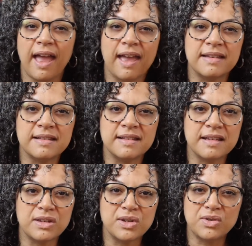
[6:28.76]
and
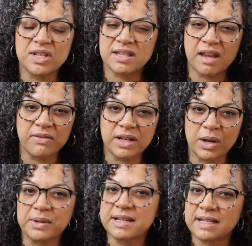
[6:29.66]
you just never
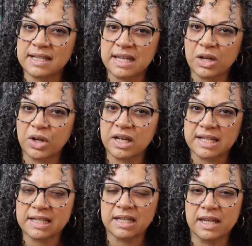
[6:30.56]
know, is he or
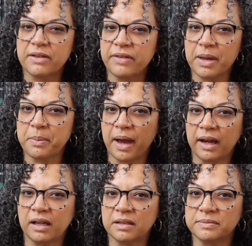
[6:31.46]
isn't he a
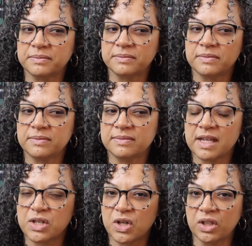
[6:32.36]
vampire?
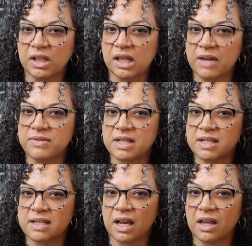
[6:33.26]
He certainly loves to
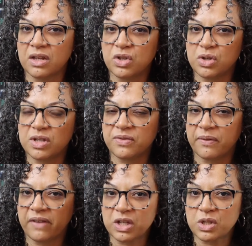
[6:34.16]
suck the juice
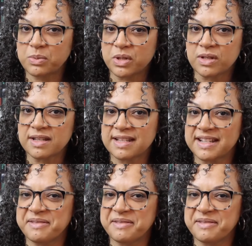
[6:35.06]
from vegetables,